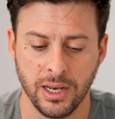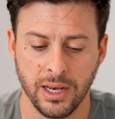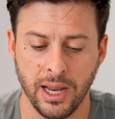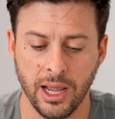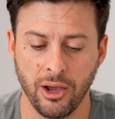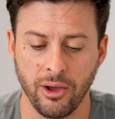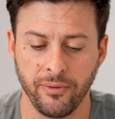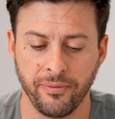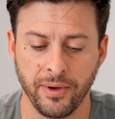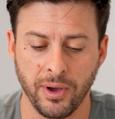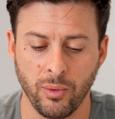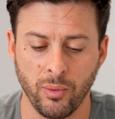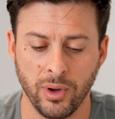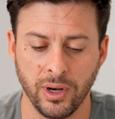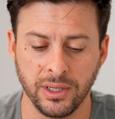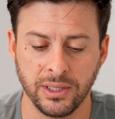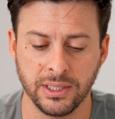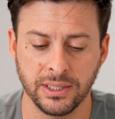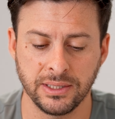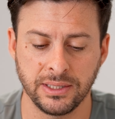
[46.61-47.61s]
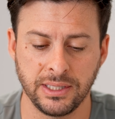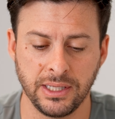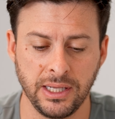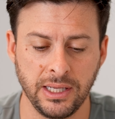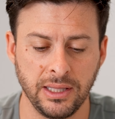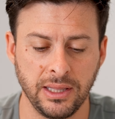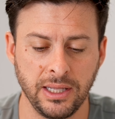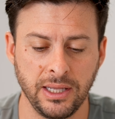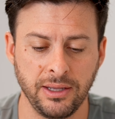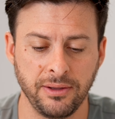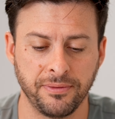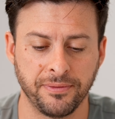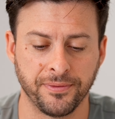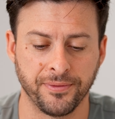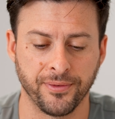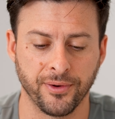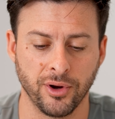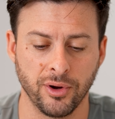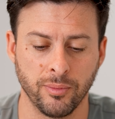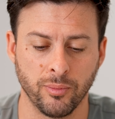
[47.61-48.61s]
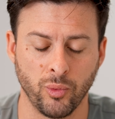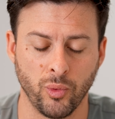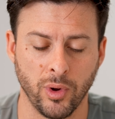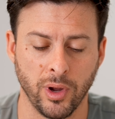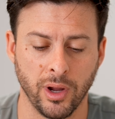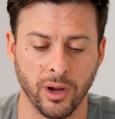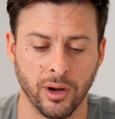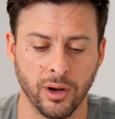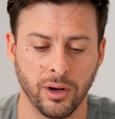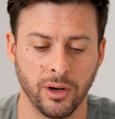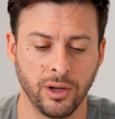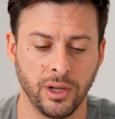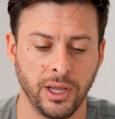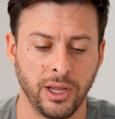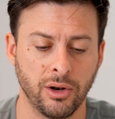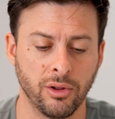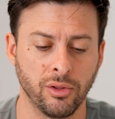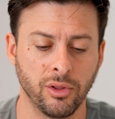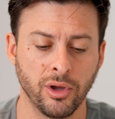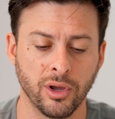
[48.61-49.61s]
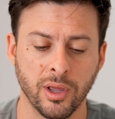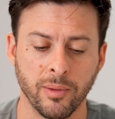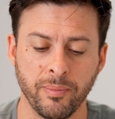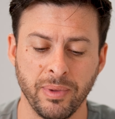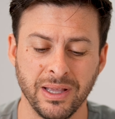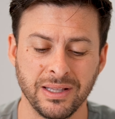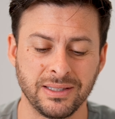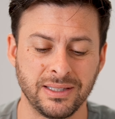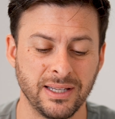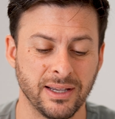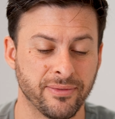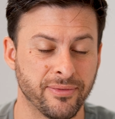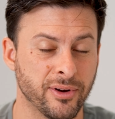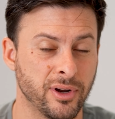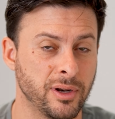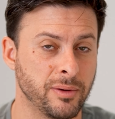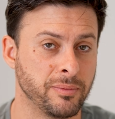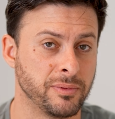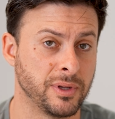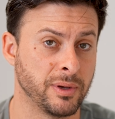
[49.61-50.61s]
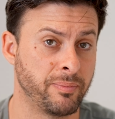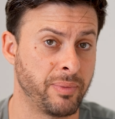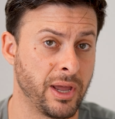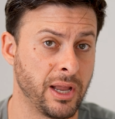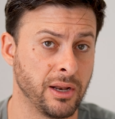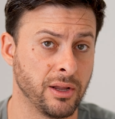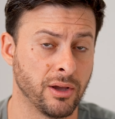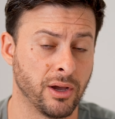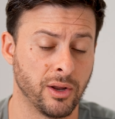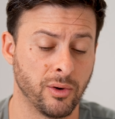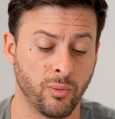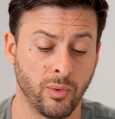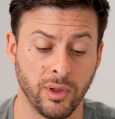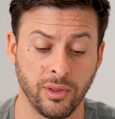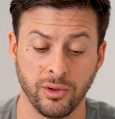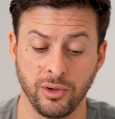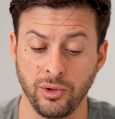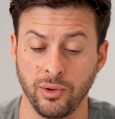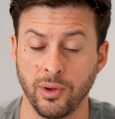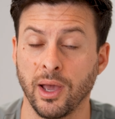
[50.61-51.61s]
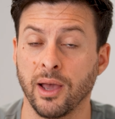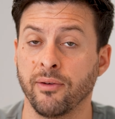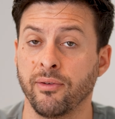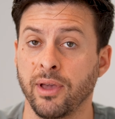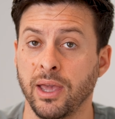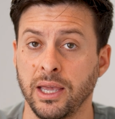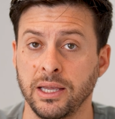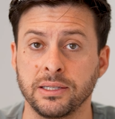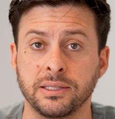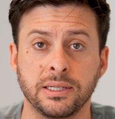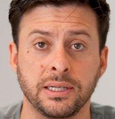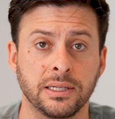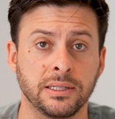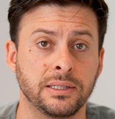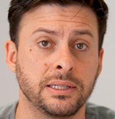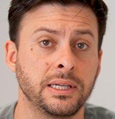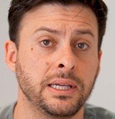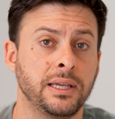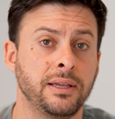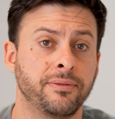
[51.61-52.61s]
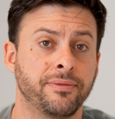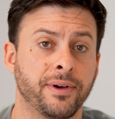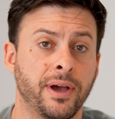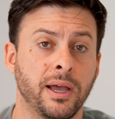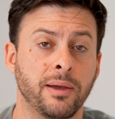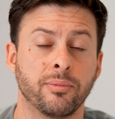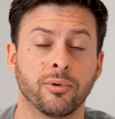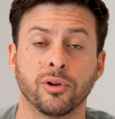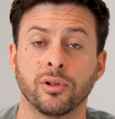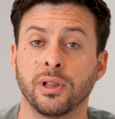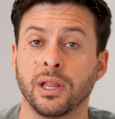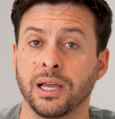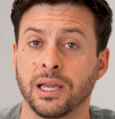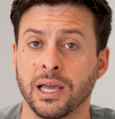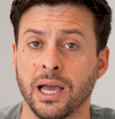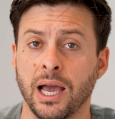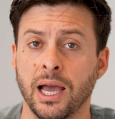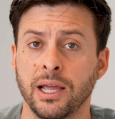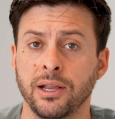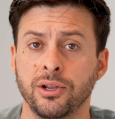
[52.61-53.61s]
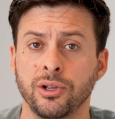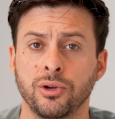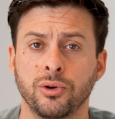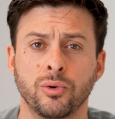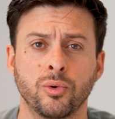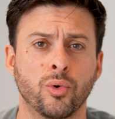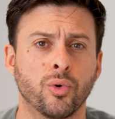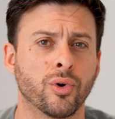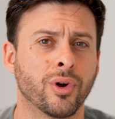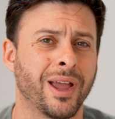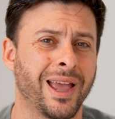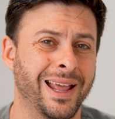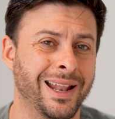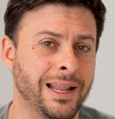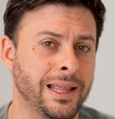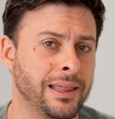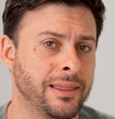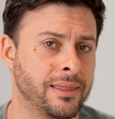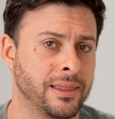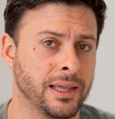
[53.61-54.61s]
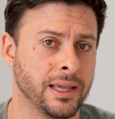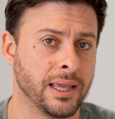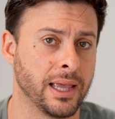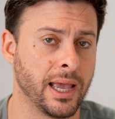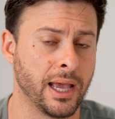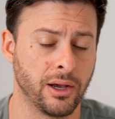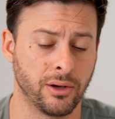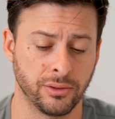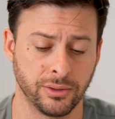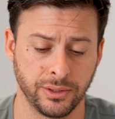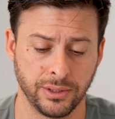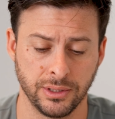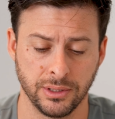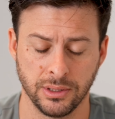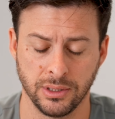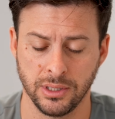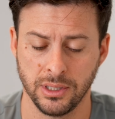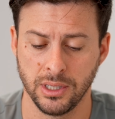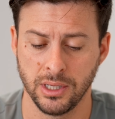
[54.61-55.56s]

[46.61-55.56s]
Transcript: Now, if I wanted to see the firmware, it'll look a bit different depending on whether you have AT&T fiber like I do or anything else,